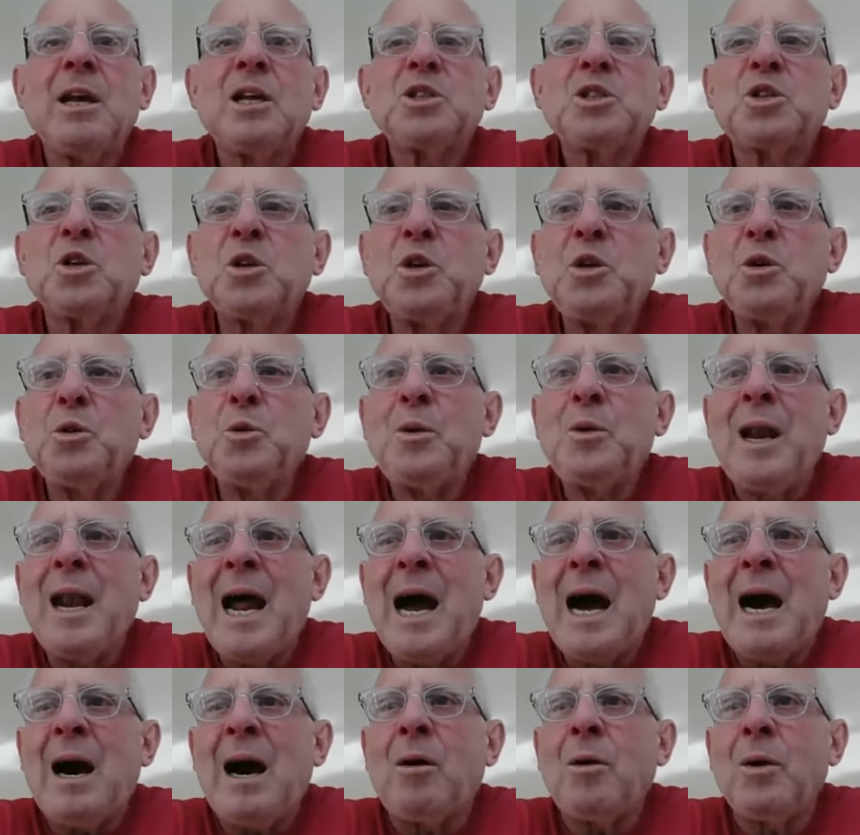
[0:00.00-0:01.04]
So you
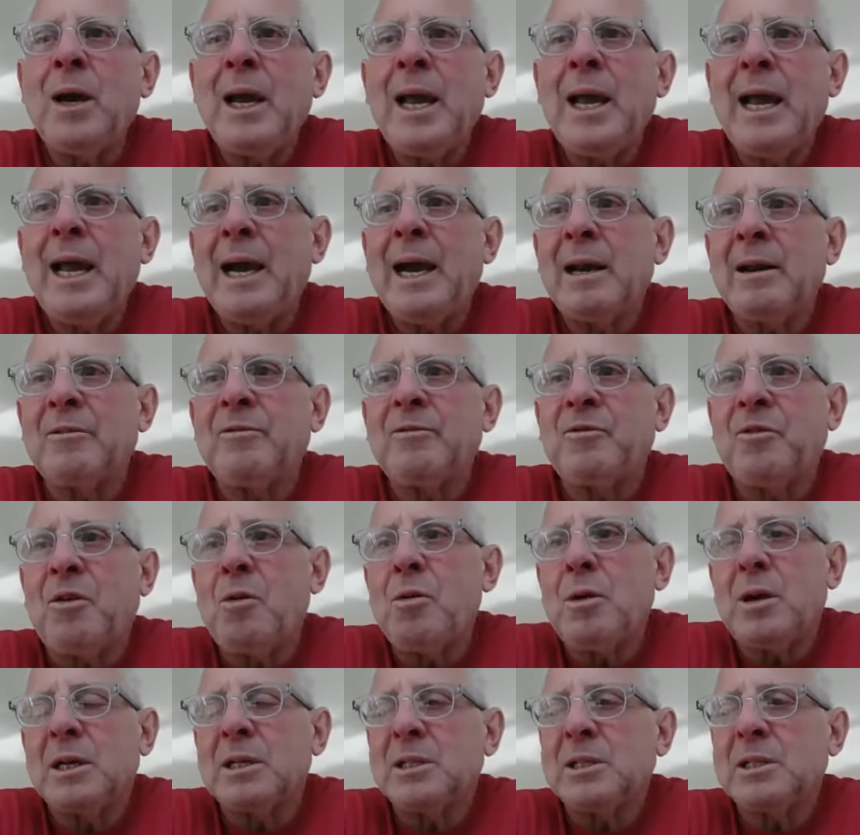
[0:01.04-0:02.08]
now had a
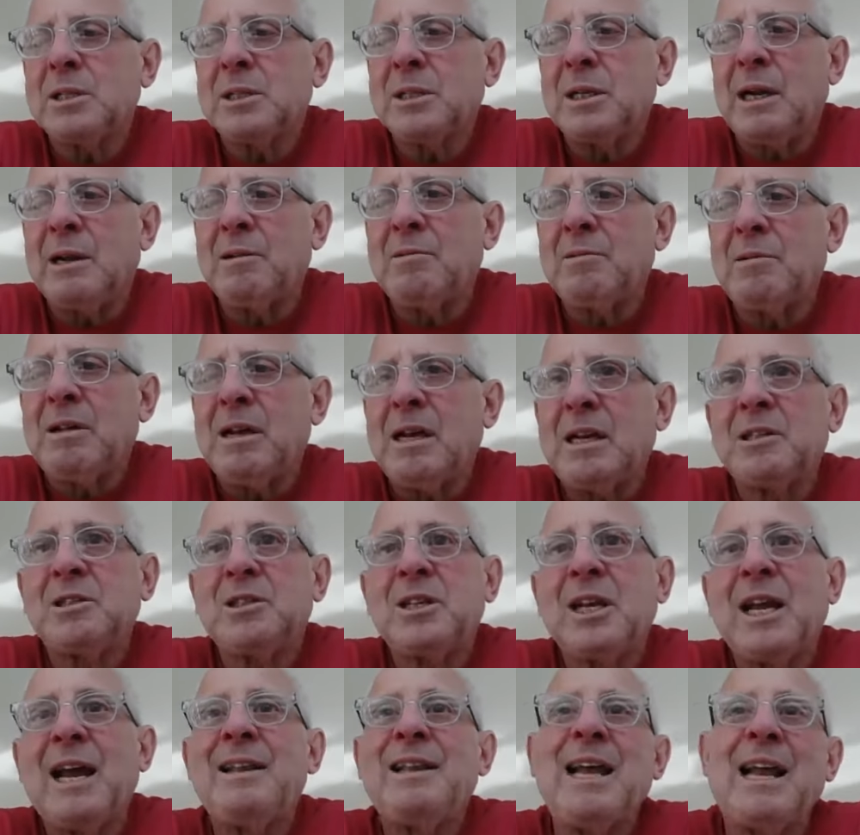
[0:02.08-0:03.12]
focus on
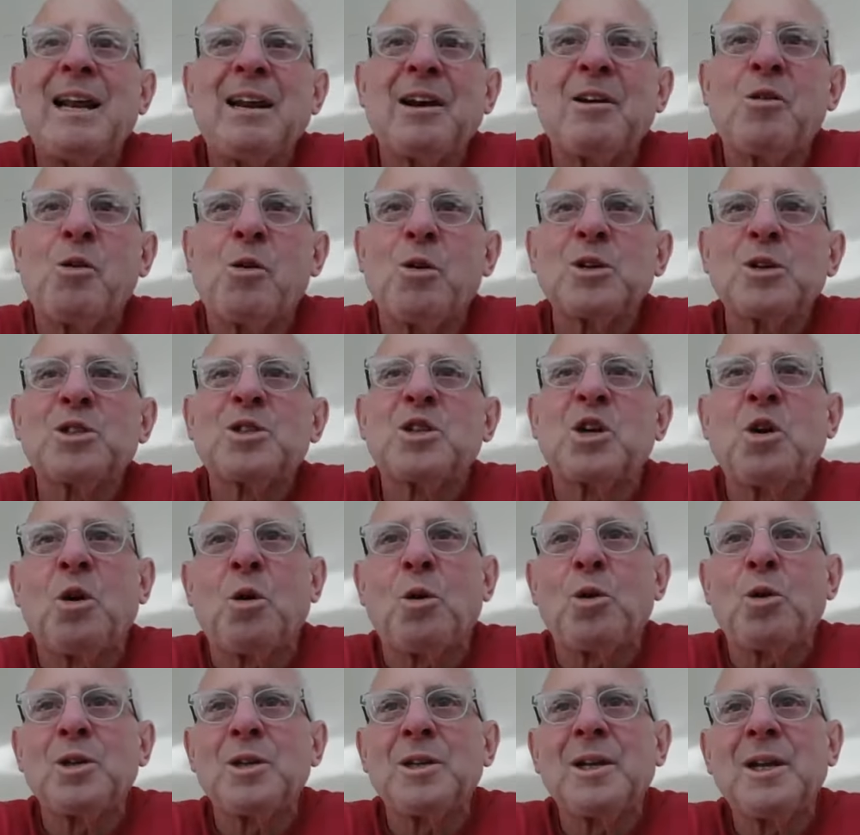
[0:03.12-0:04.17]
things. And then, of course,
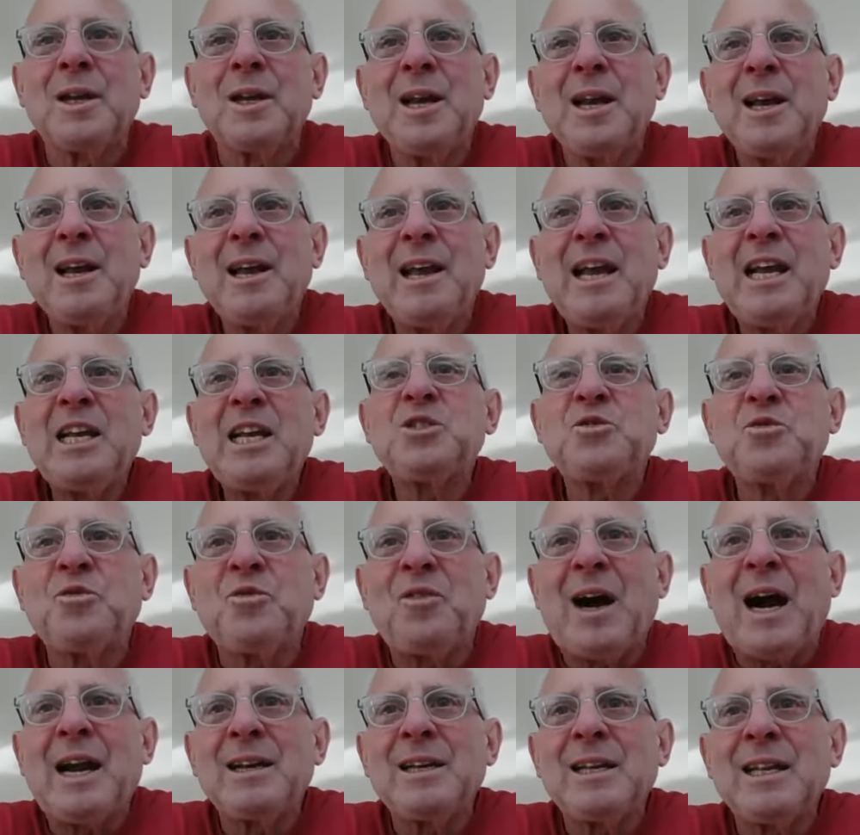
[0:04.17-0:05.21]
gold
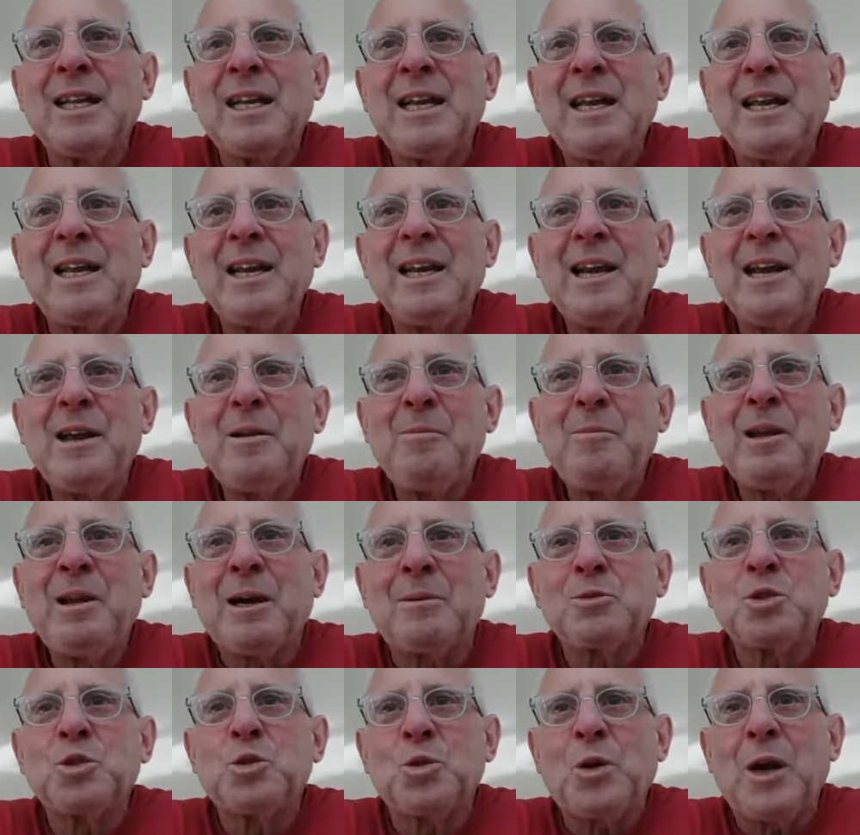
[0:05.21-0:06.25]
finally
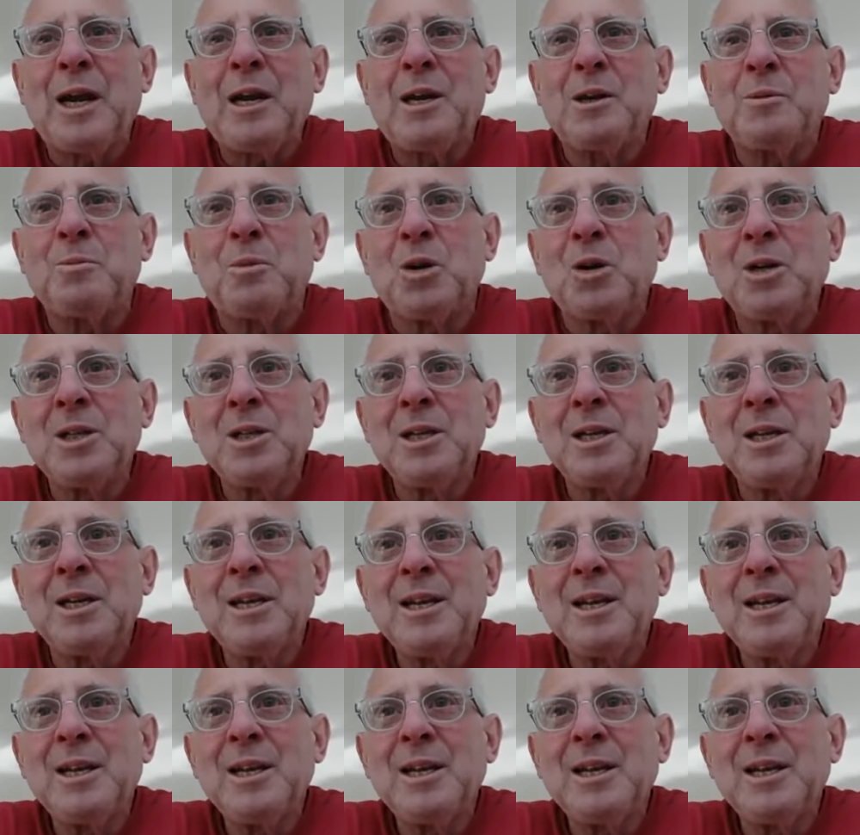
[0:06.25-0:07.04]
becomes tradable.